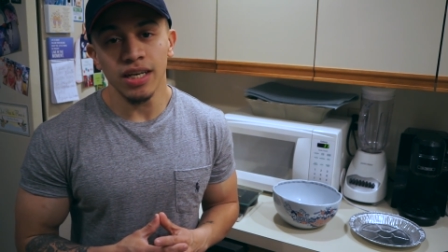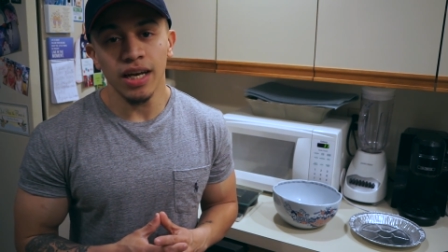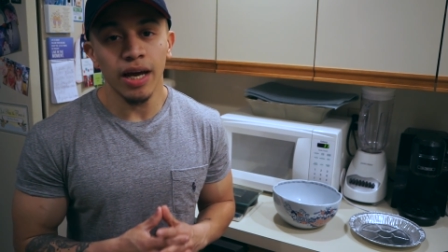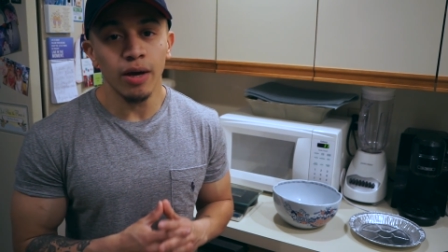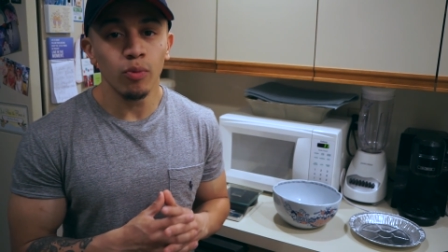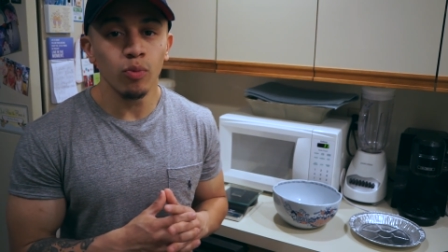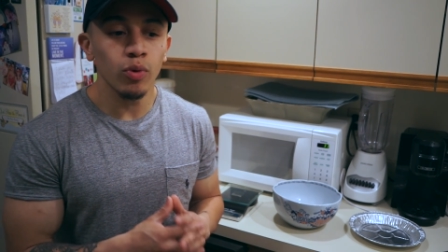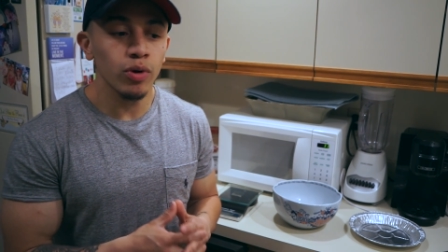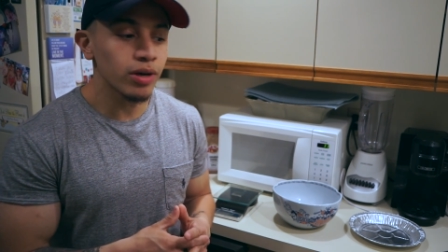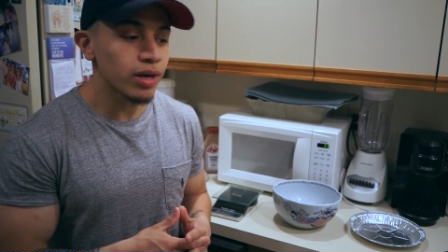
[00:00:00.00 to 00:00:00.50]

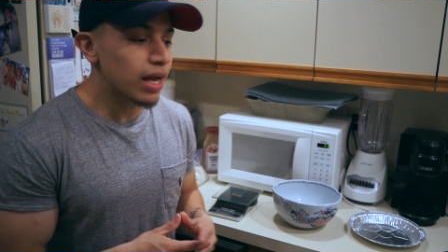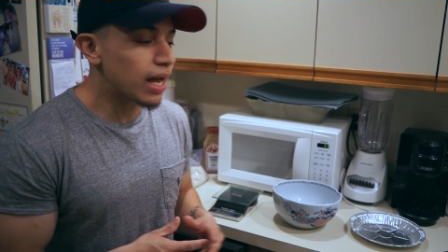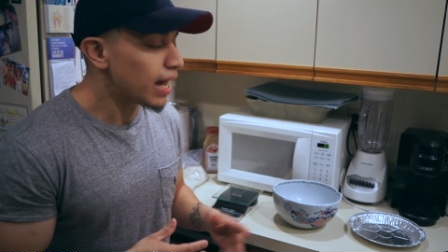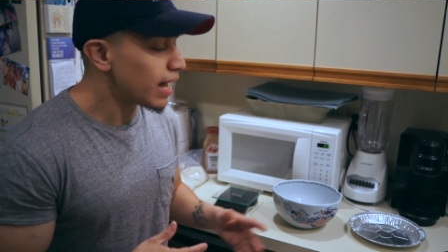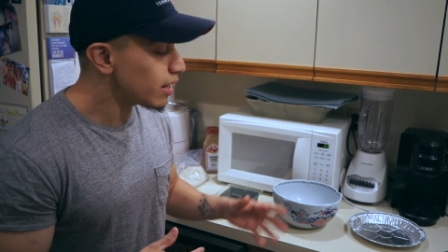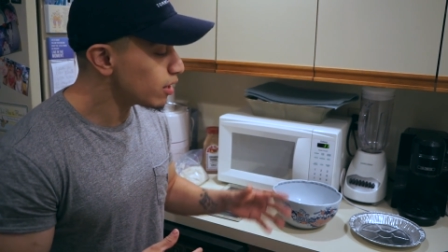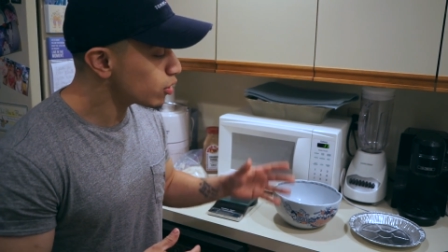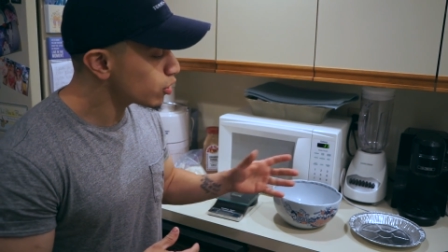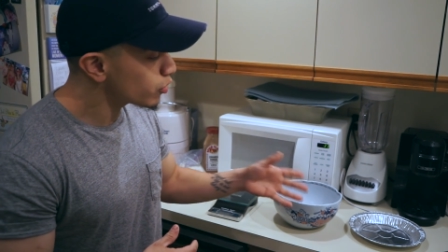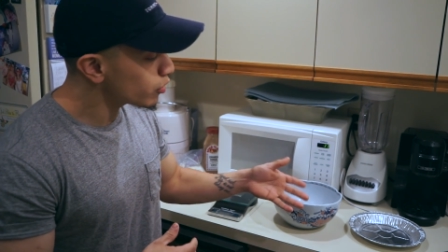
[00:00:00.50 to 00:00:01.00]
I would
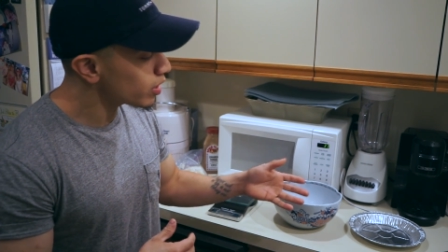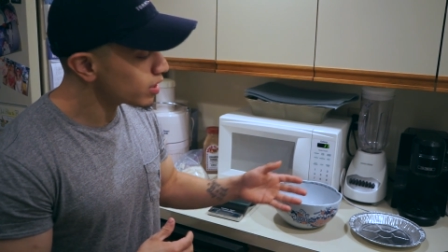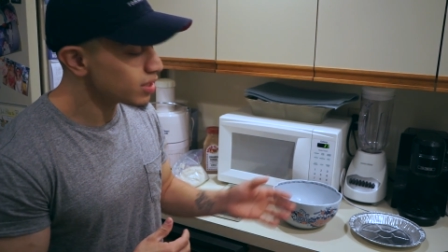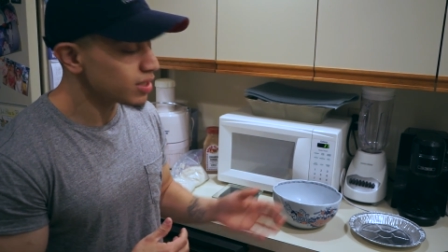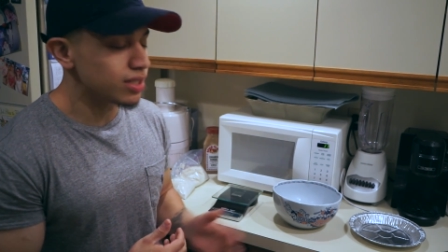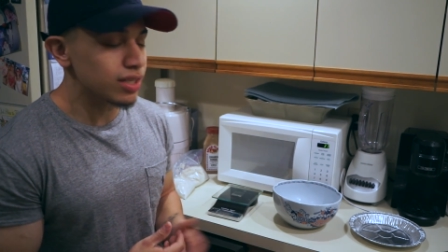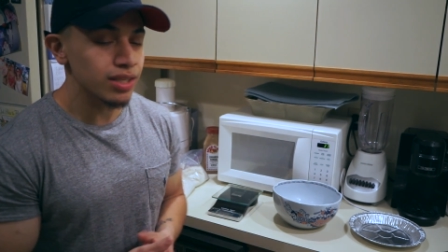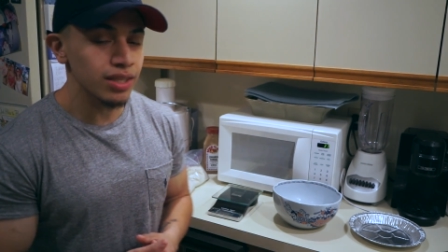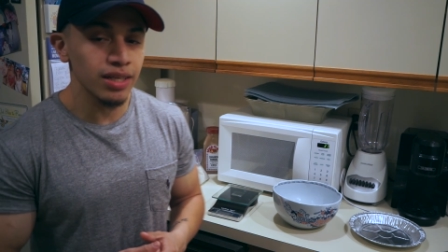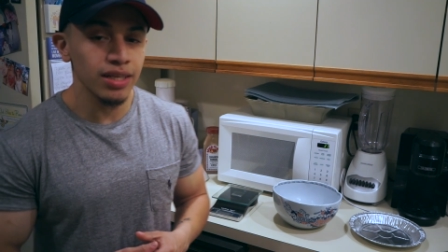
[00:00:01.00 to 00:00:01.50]
add a
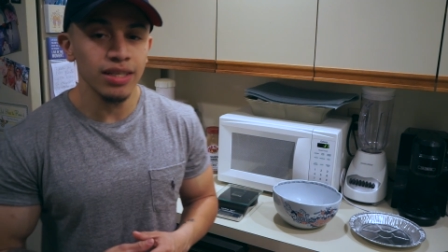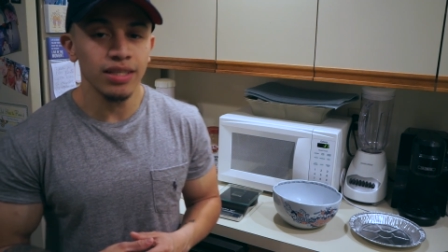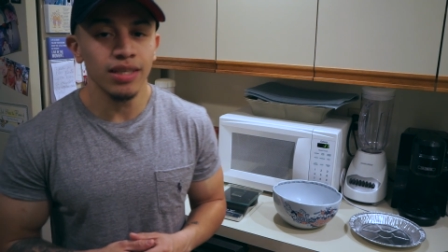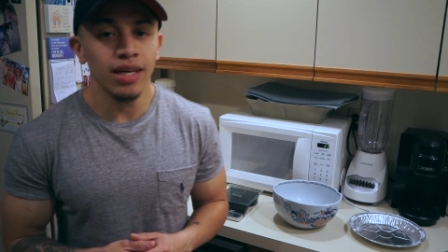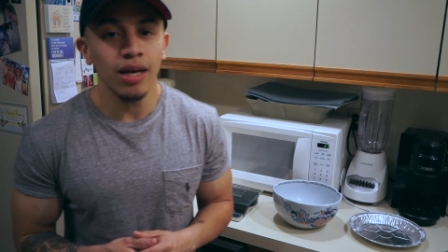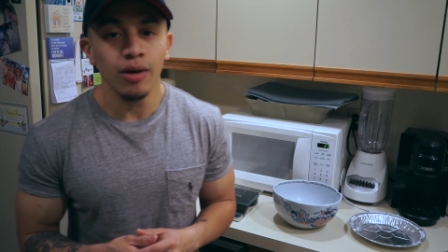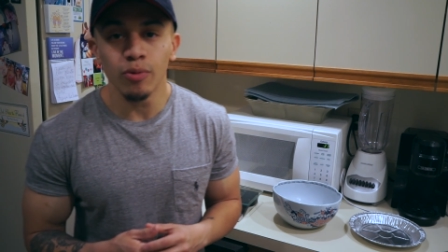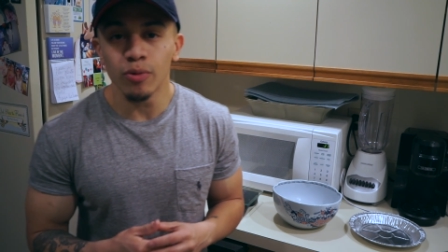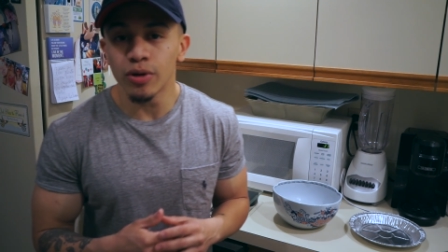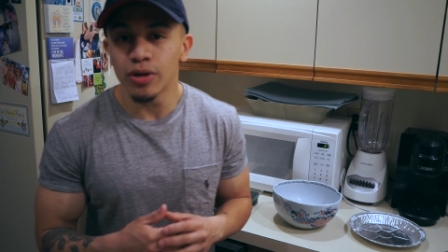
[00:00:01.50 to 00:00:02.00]
crust to this.
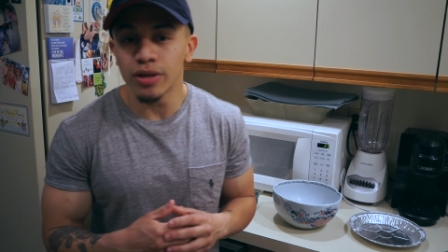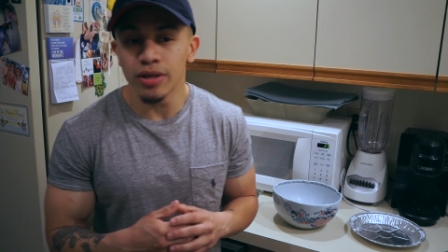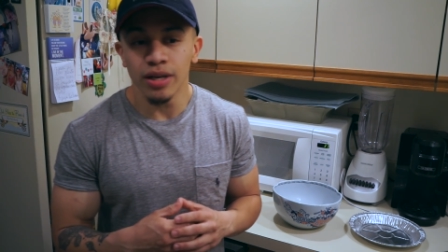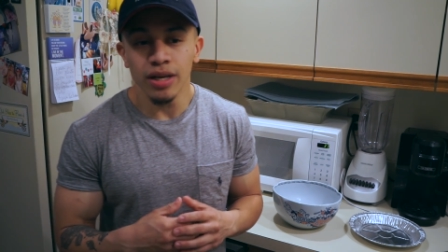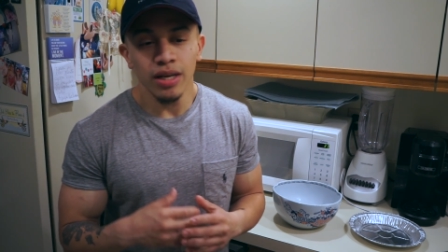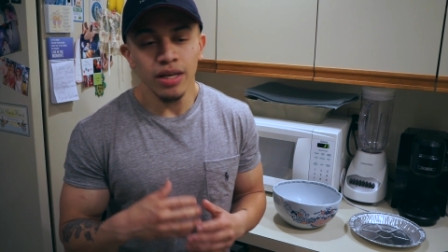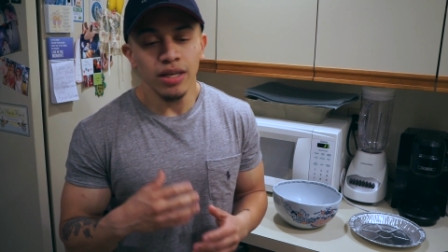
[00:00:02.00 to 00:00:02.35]
I would